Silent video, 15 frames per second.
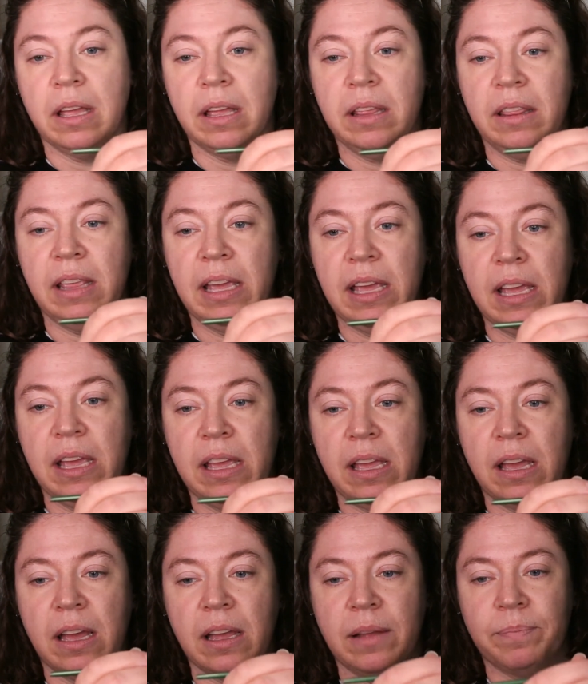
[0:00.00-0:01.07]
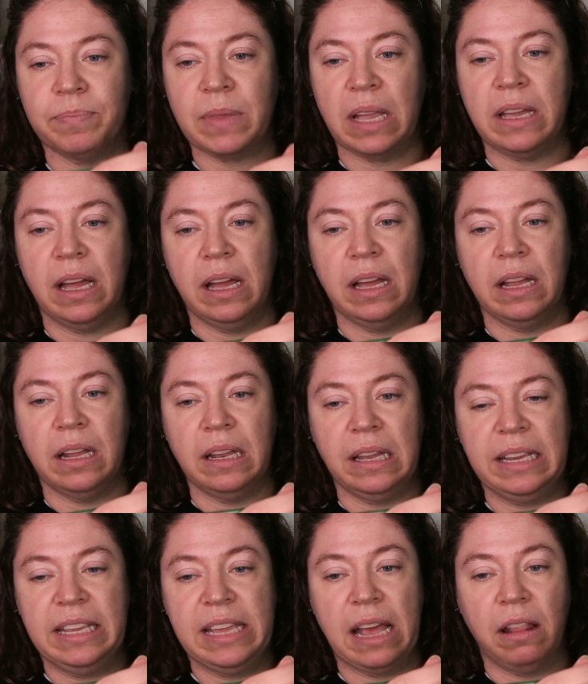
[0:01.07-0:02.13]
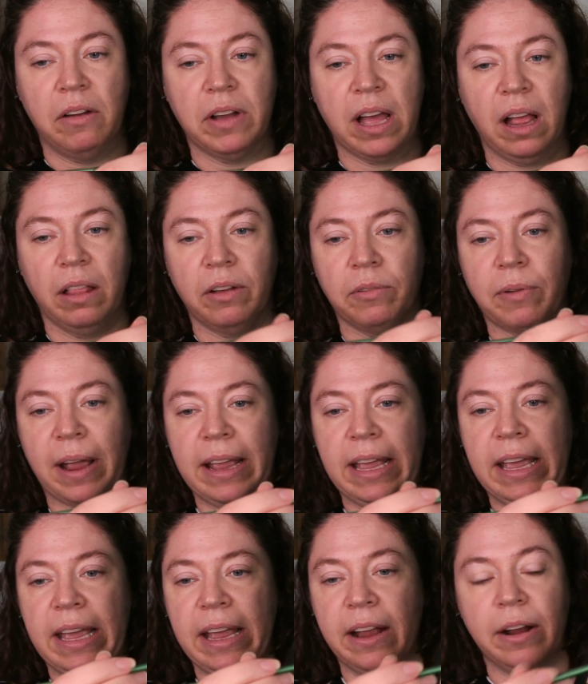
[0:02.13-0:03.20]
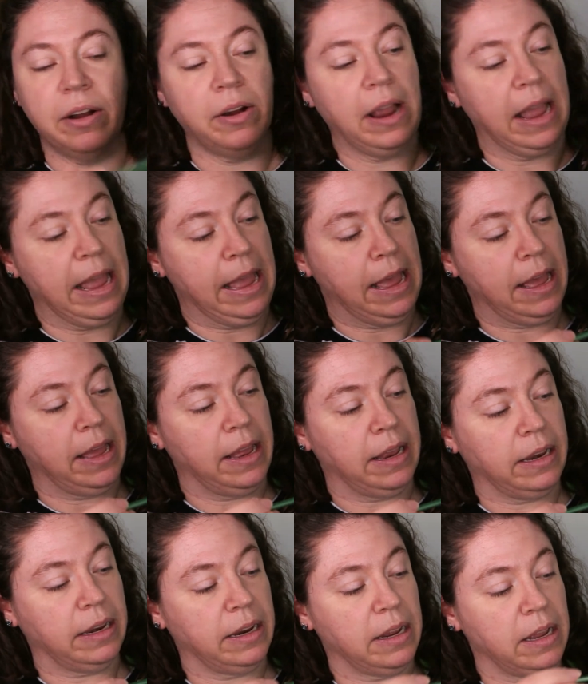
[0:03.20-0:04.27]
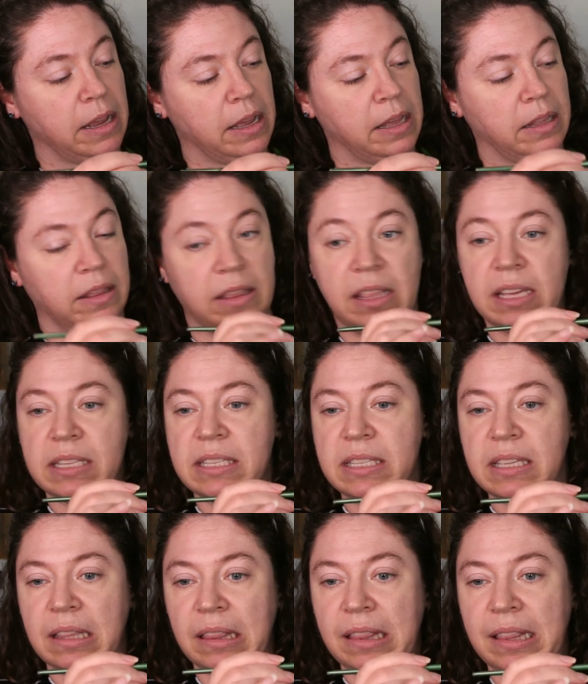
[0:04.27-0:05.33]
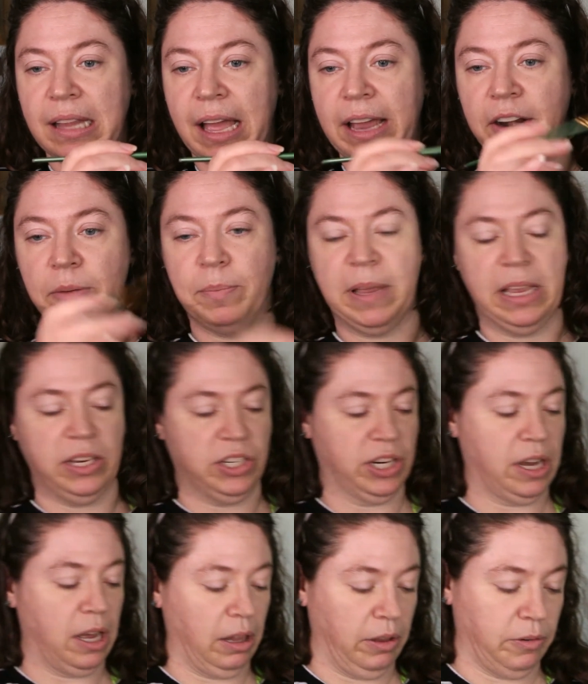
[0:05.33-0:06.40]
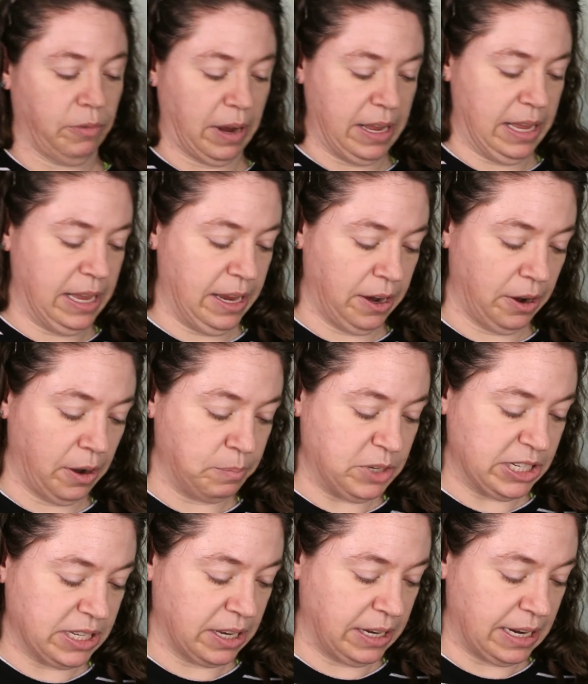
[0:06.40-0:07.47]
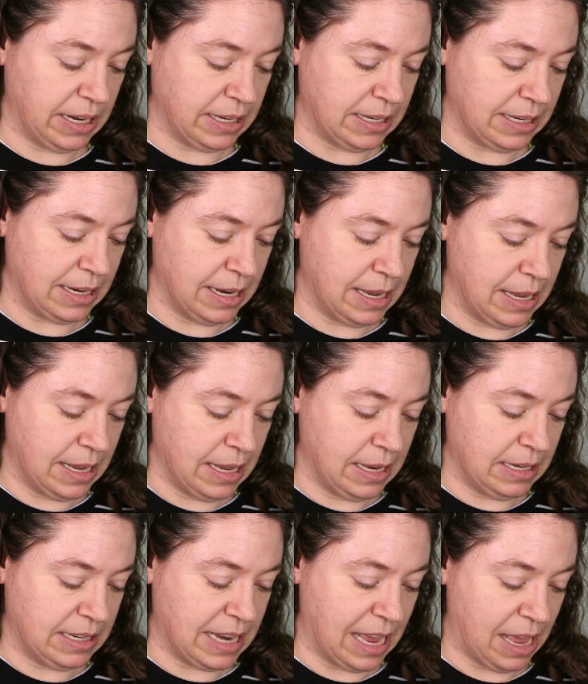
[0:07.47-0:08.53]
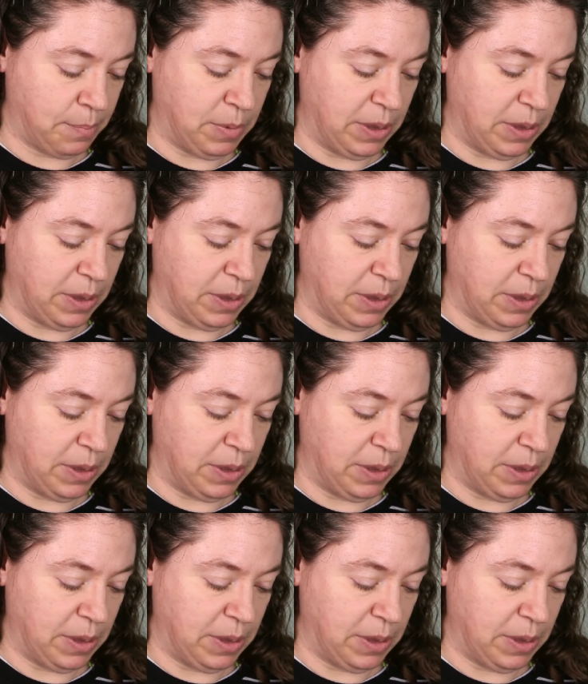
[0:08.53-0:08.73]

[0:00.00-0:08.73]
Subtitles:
the yellow color right here and this lighter peach color right here. I'm just gonna tap